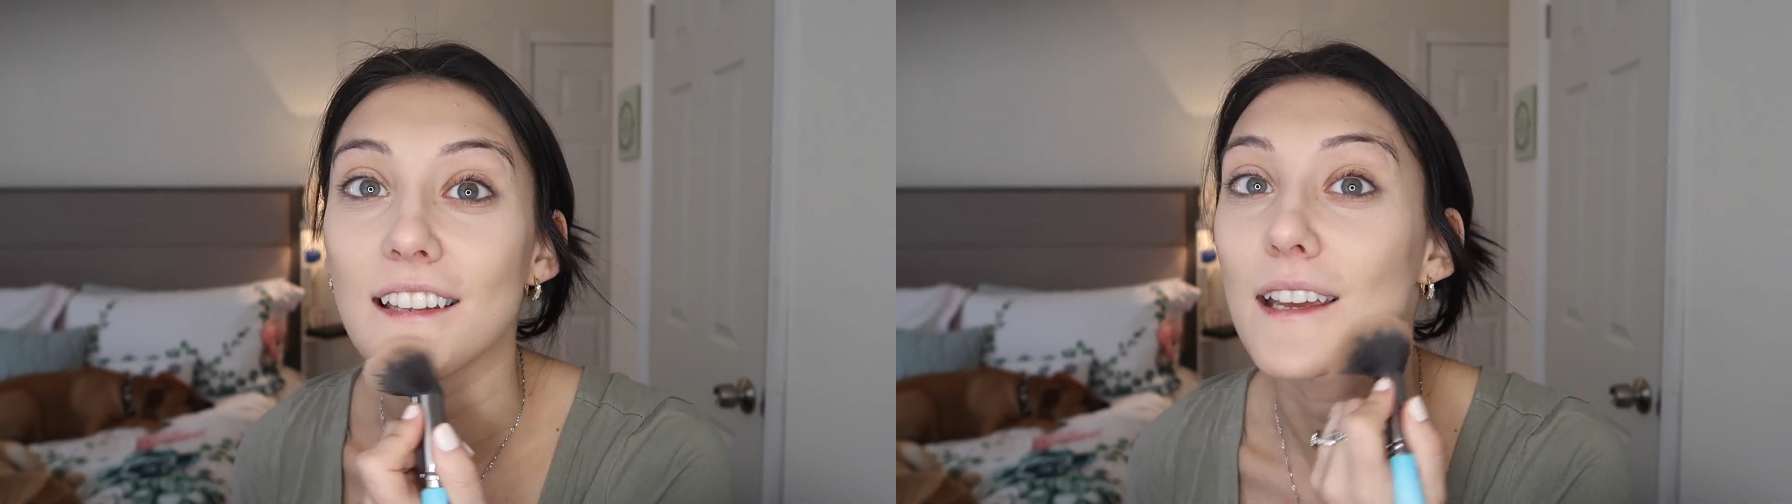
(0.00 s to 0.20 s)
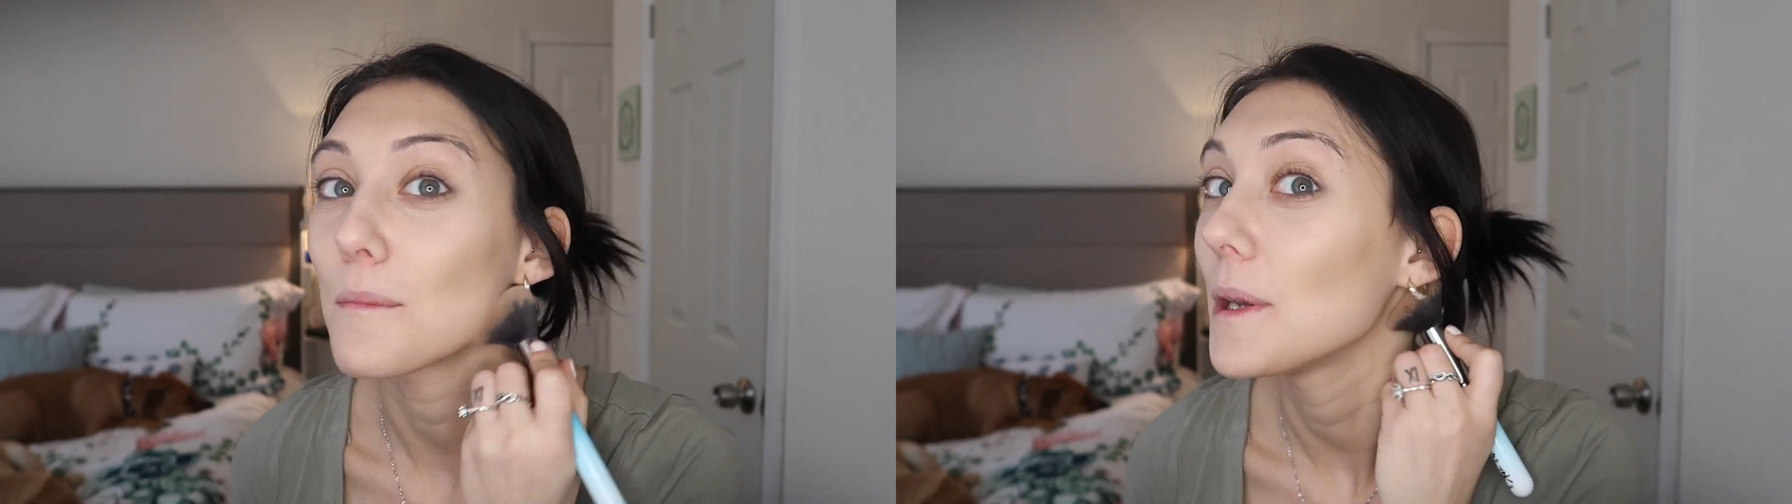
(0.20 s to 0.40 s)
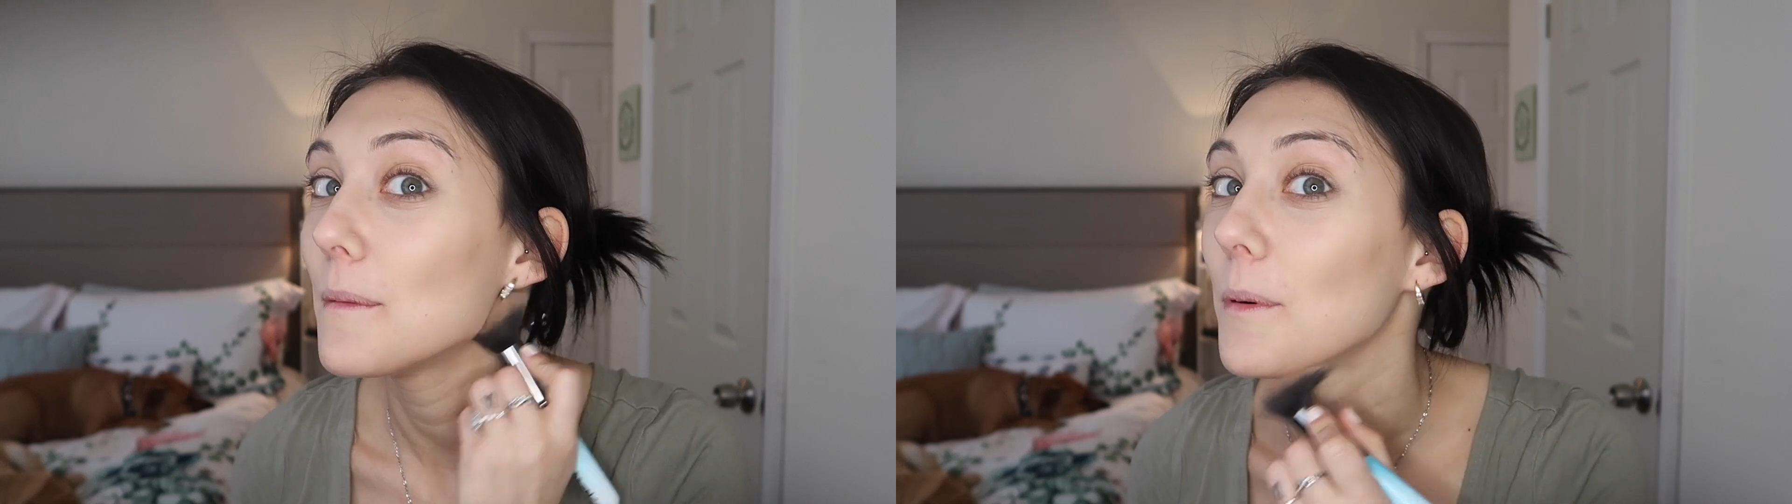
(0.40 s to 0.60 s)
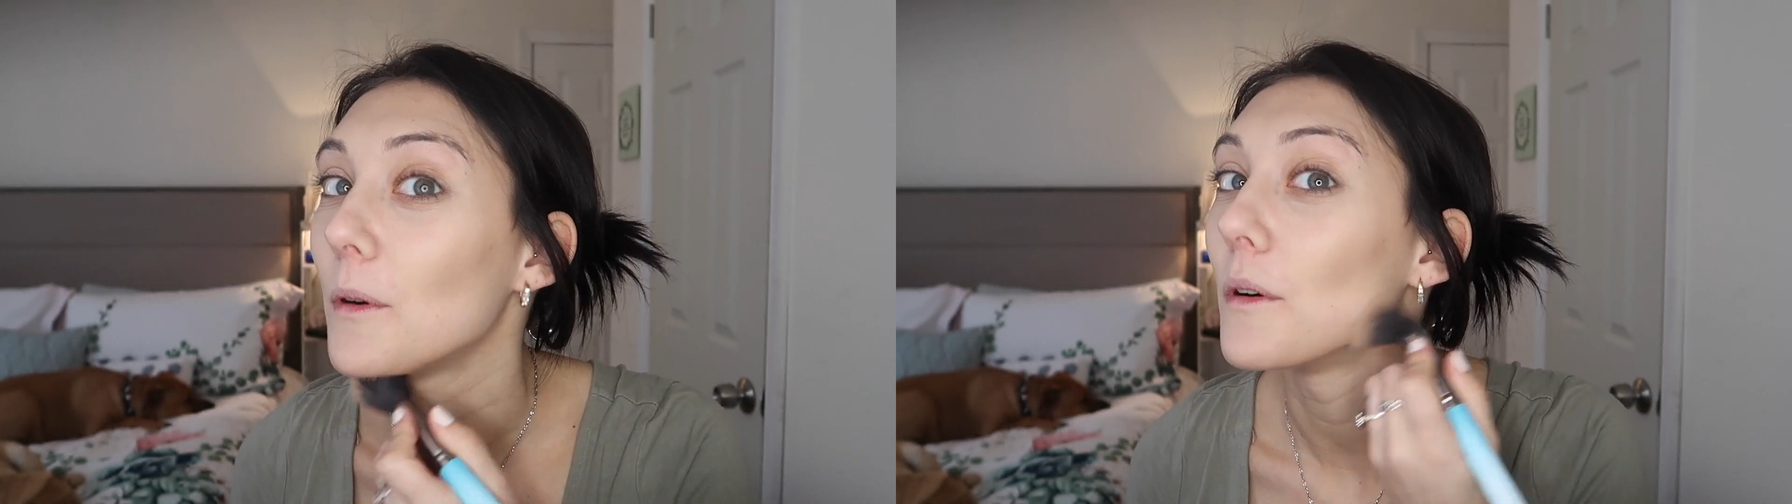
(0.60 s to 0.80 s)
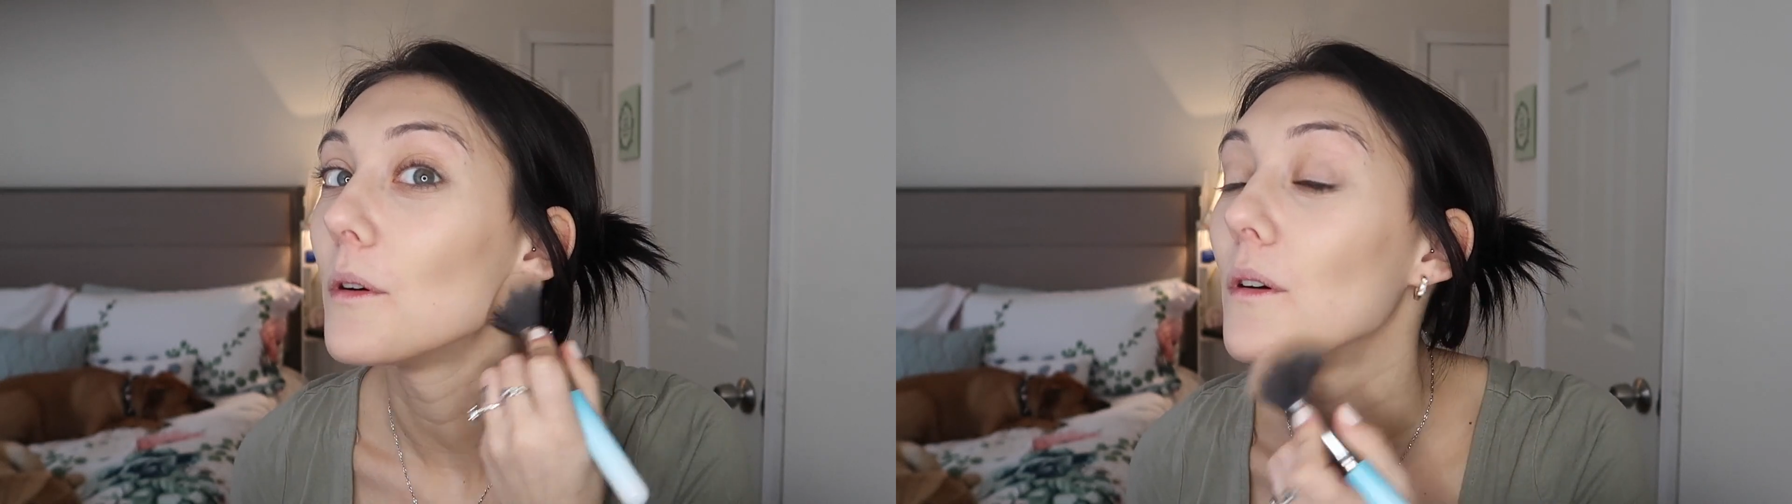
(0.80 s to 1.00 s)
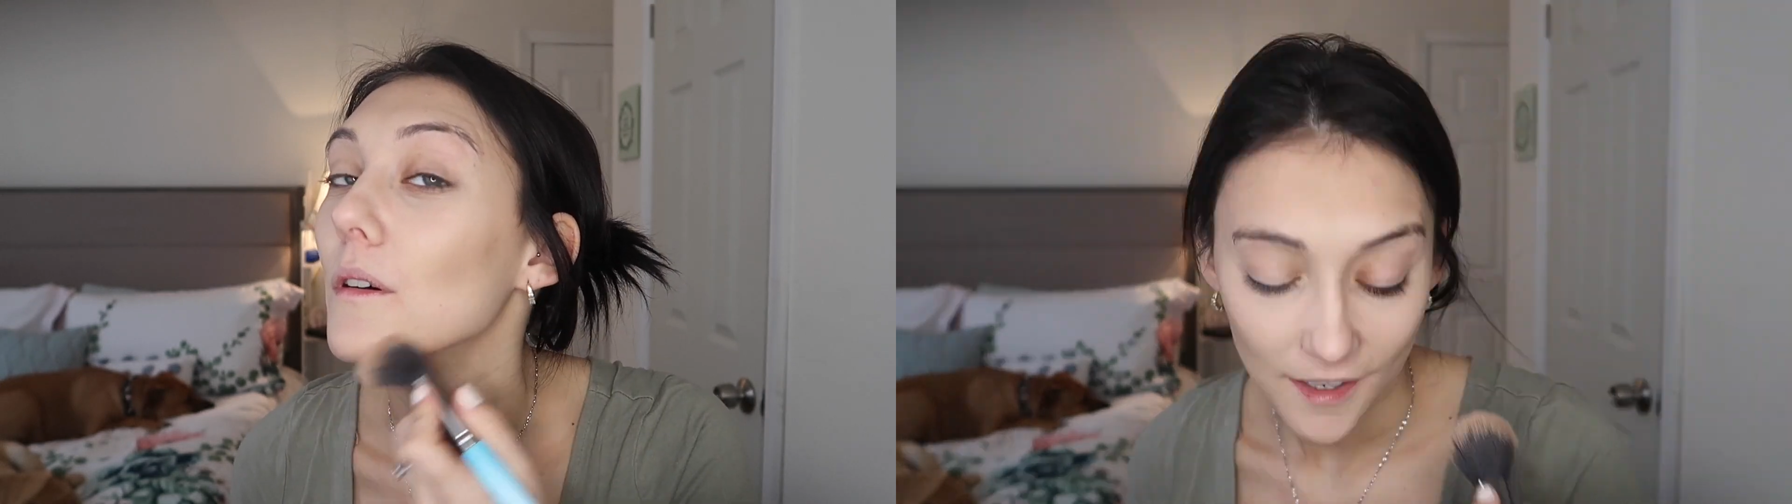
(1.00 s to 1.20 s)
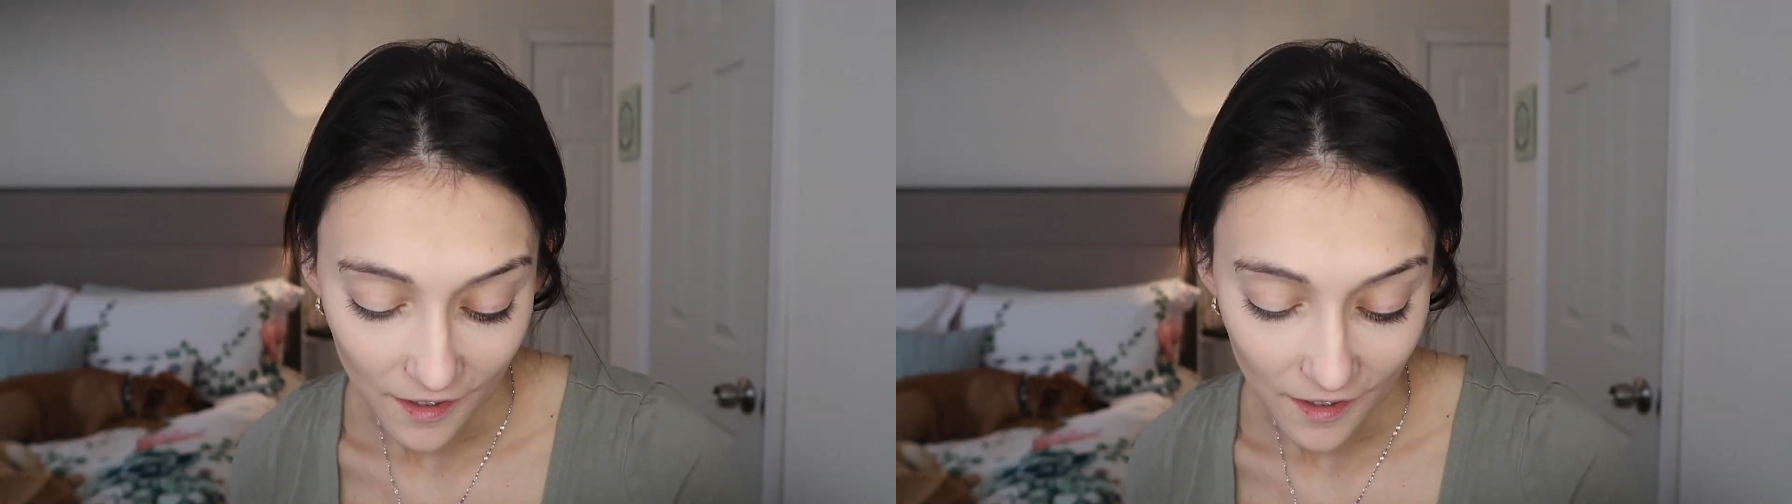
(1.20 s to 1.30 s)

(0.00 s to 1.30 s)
like people,